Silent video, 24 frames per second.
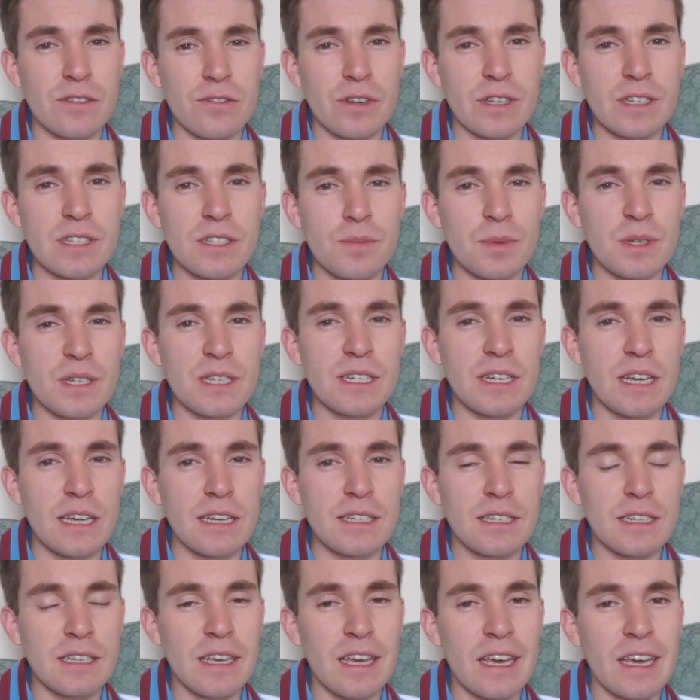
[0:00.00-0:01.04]
screen to be
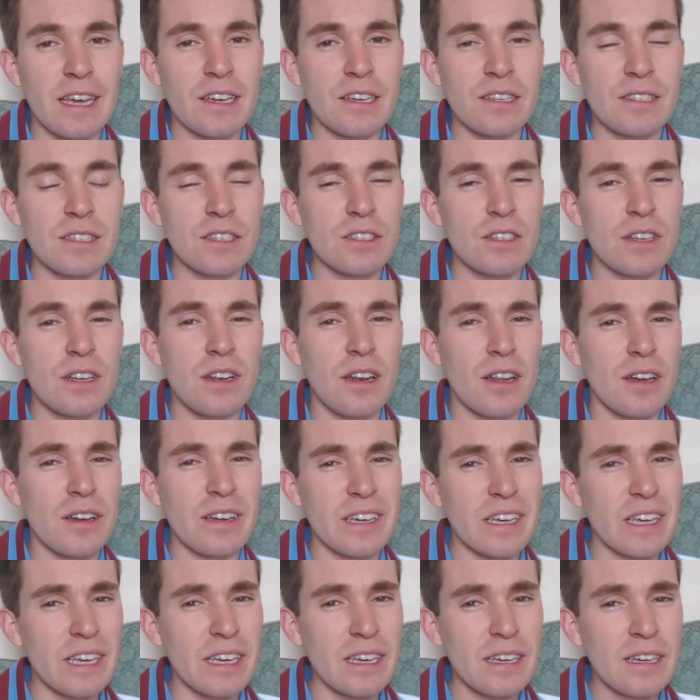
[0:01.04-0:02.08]
changed again because it's
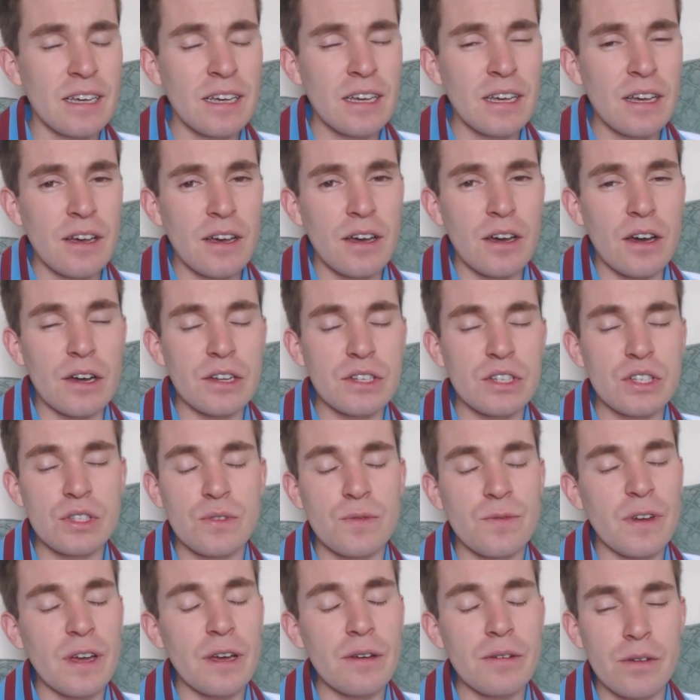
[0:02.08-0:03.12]
clunky. I
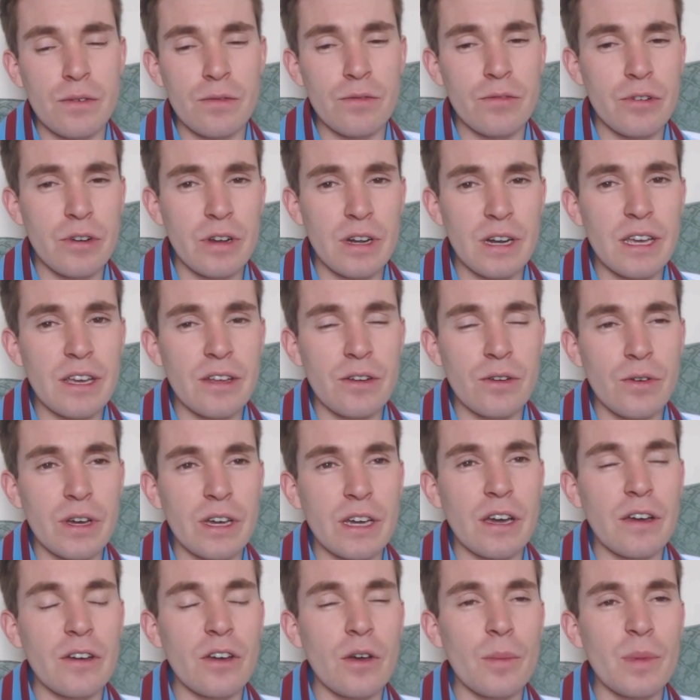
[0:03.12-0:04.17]
just found it really
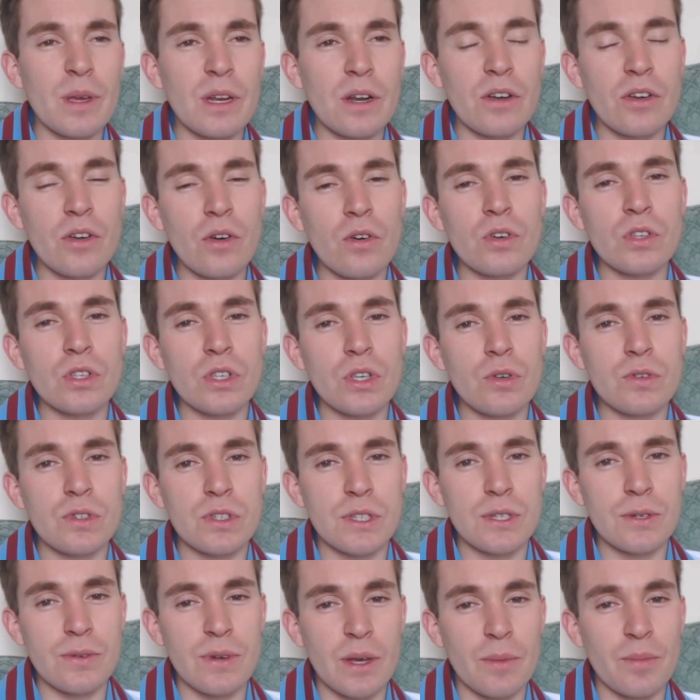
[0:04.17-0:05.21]
annoying. I mean, I got
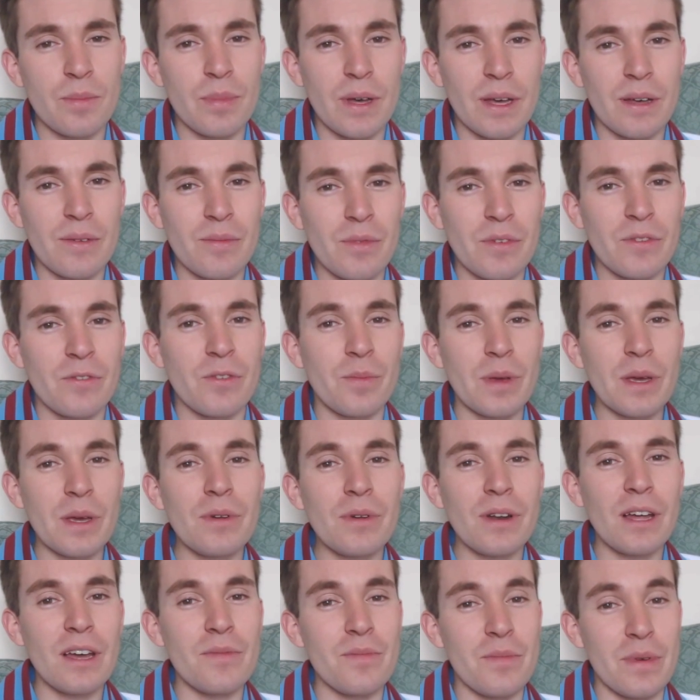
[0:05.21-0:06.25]
used to it, but for
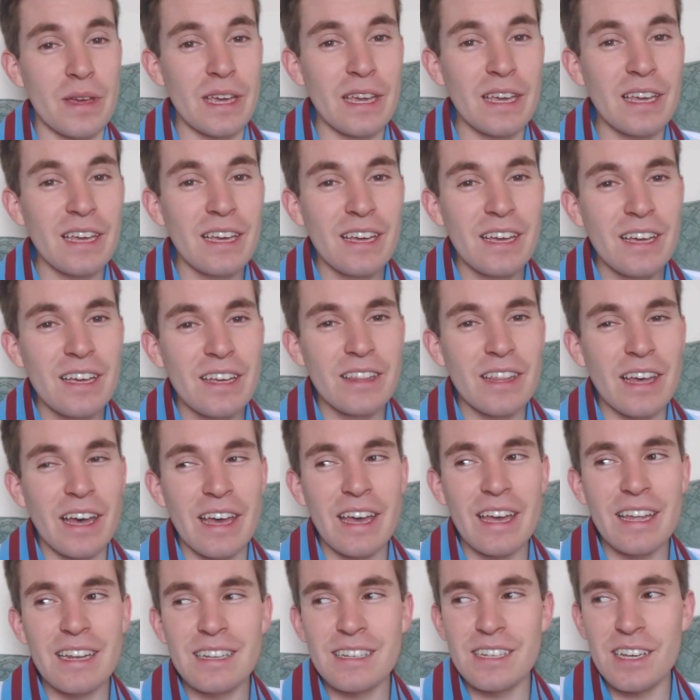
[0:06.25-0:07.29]
people like me
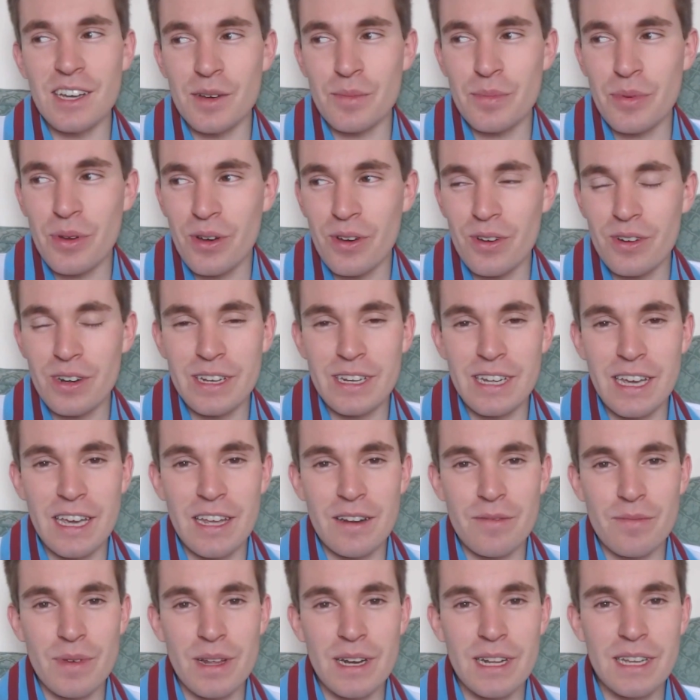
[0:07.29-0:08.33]
that end up
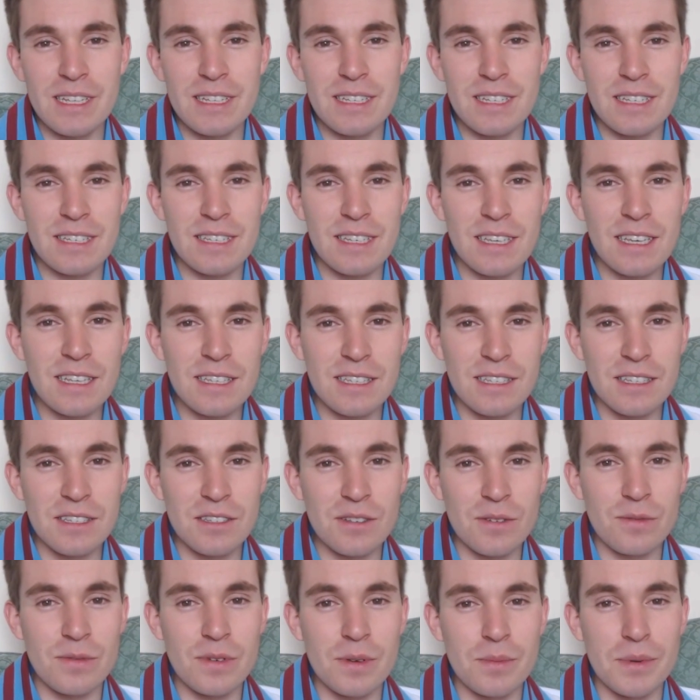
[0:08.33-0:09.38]
holidaying millions of
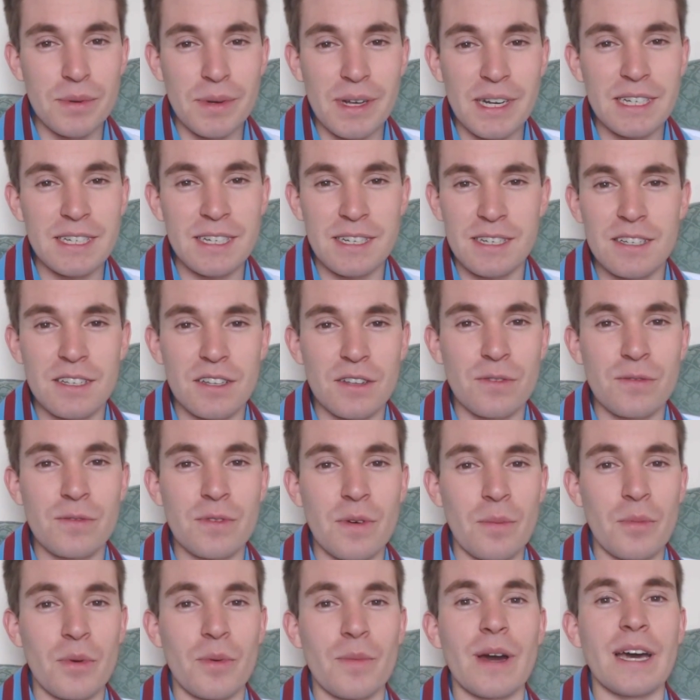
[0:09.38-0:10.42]
seasons on Football Manager to do
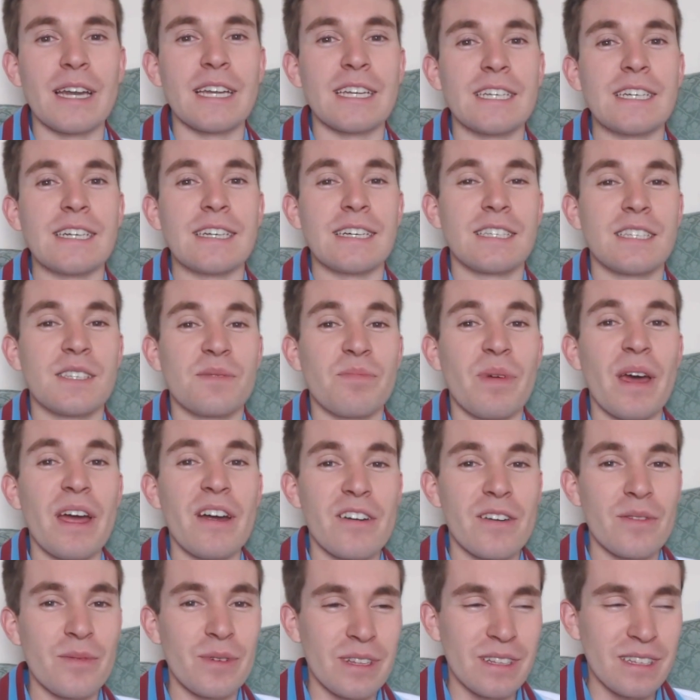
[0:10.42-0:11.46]
Football Manager
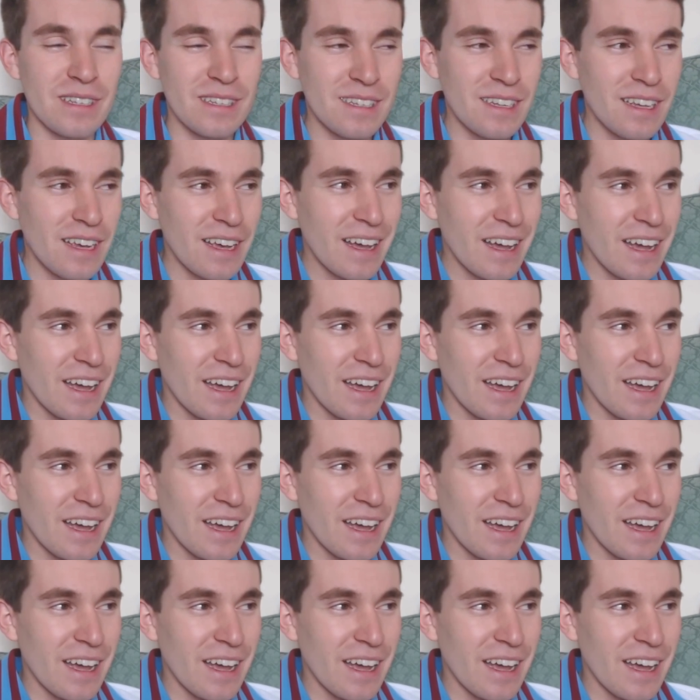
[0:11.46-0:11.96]
experiments,